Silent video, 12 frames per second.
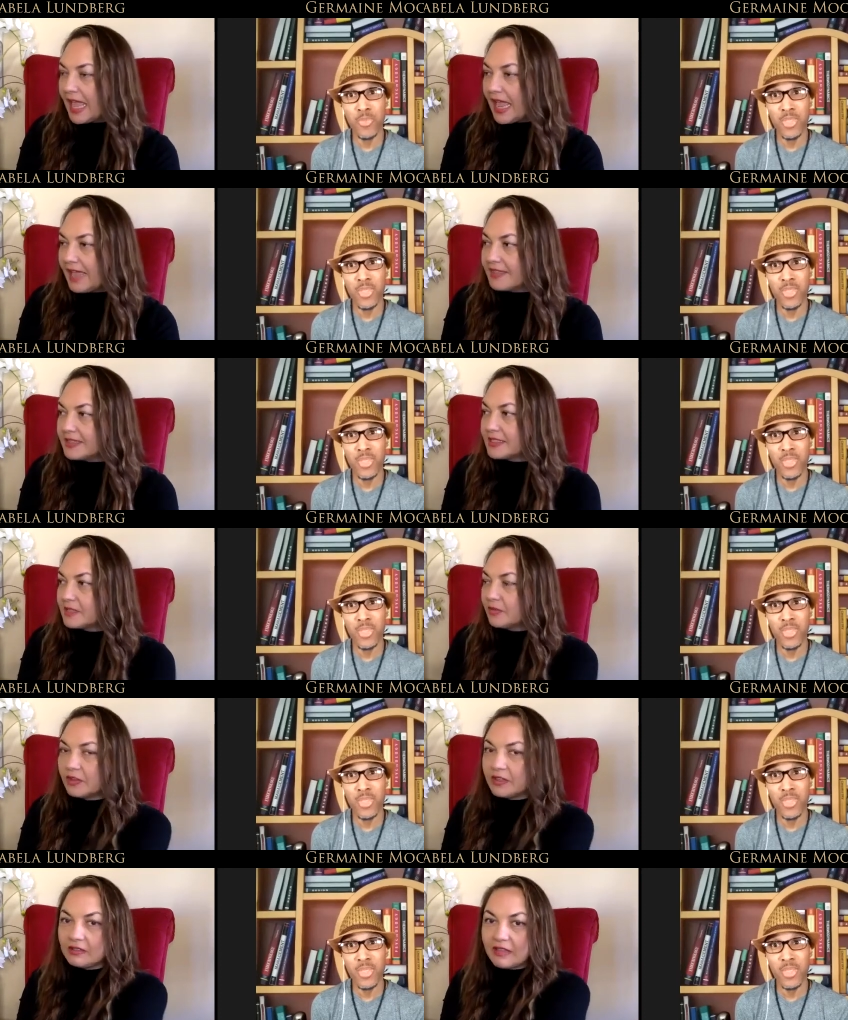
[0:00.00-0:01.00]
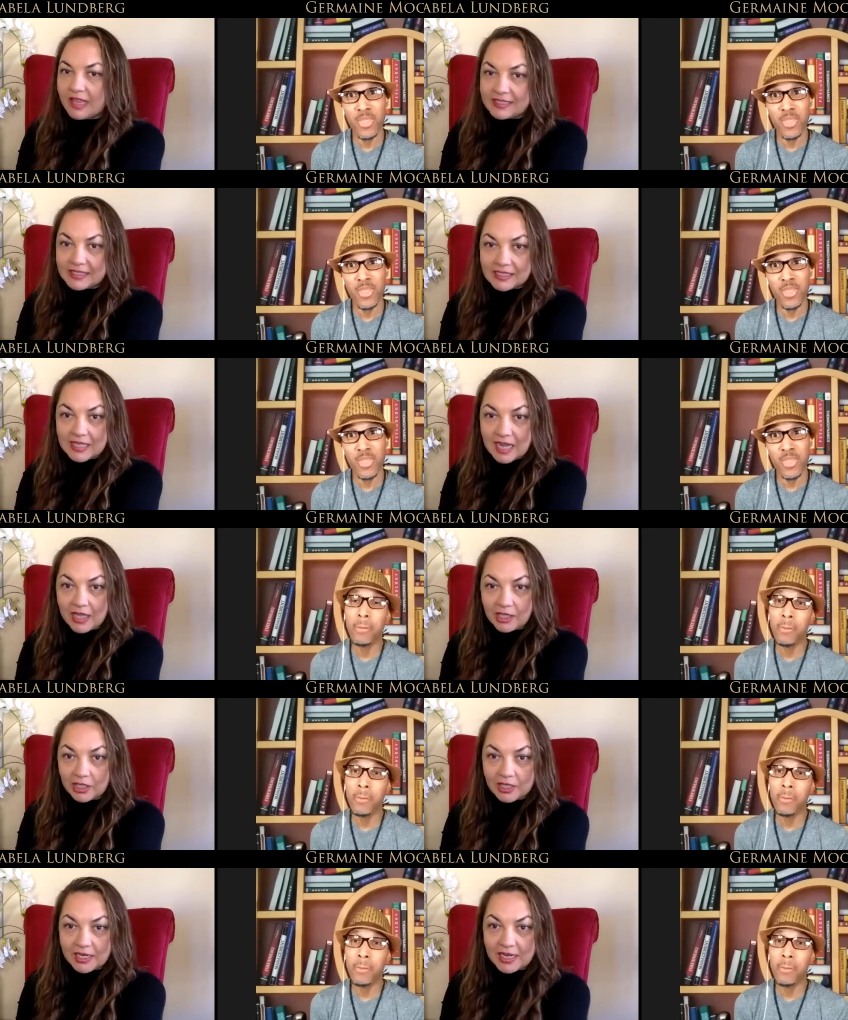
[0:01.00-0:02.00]
Speaker 1: And this is mm-hmm. really lessons that I
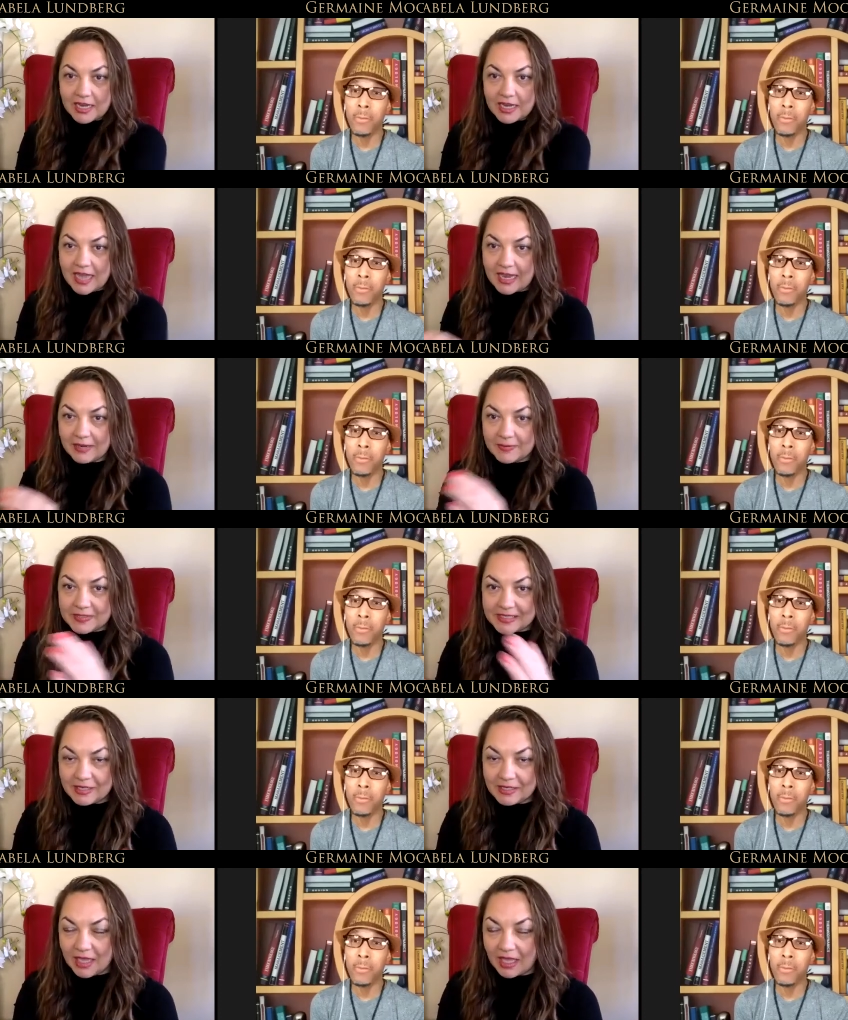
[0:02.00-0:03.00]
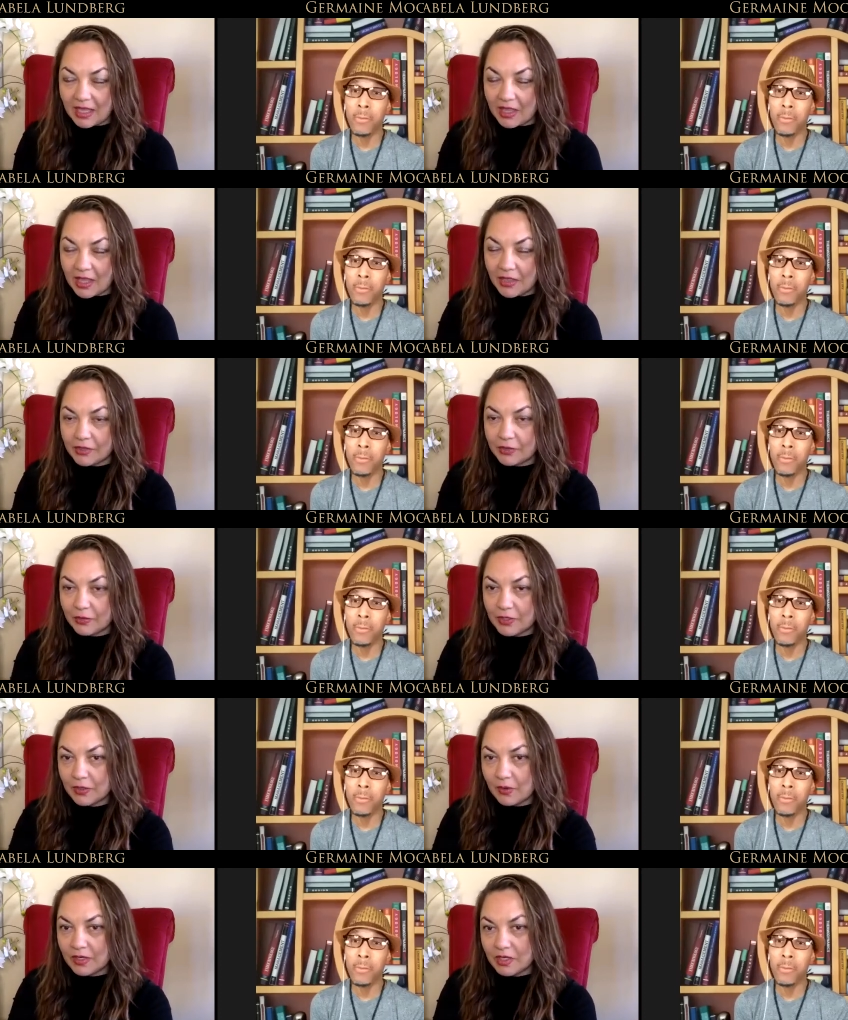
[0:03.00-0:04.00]
learned and then I've seen uh, uh through
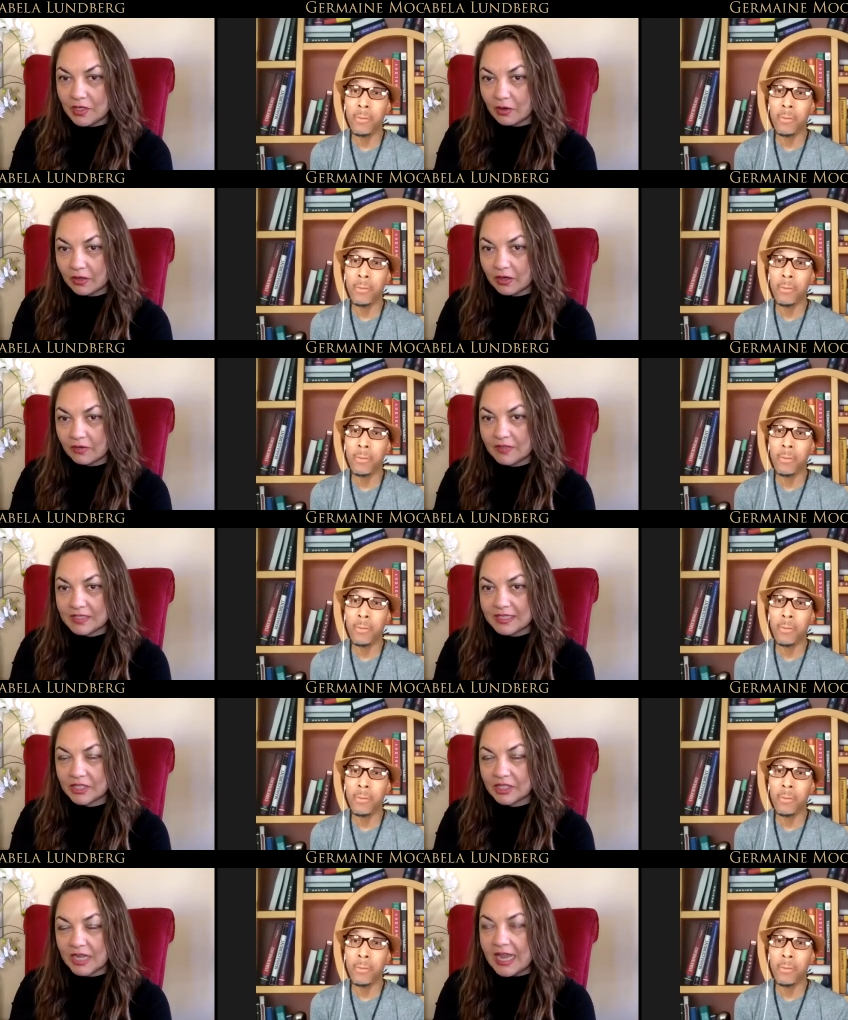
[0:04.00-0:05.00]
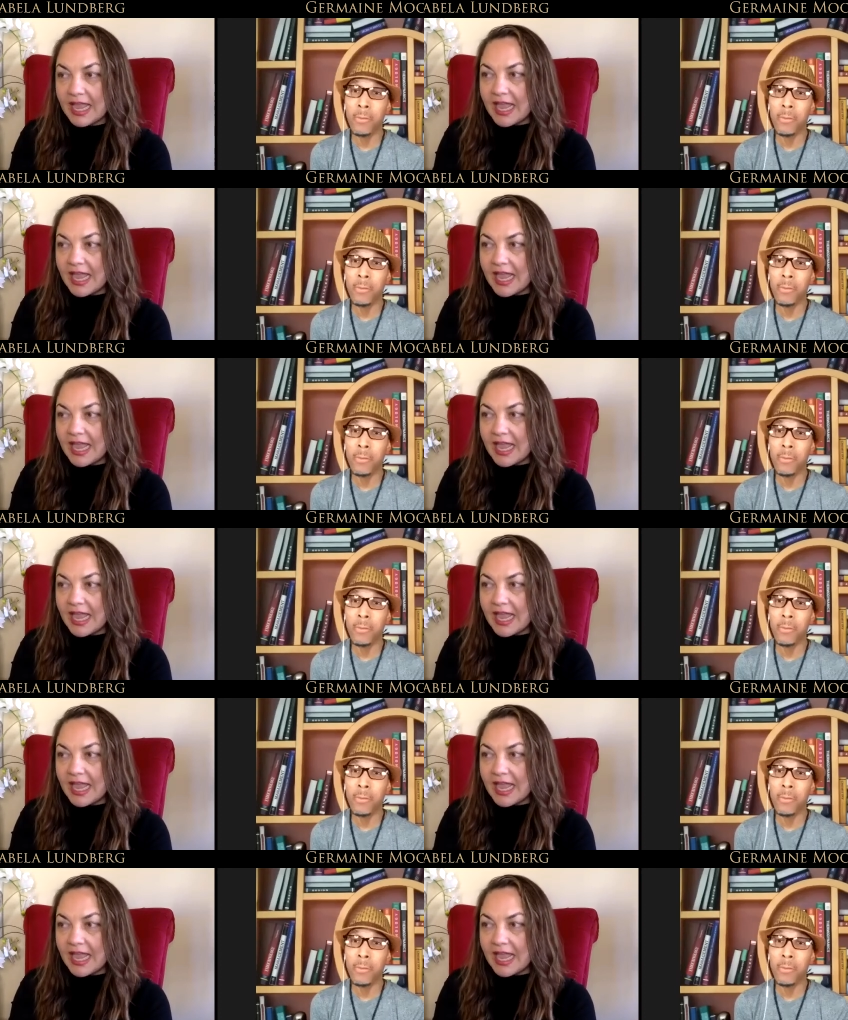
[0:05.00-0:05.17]
you and your conversation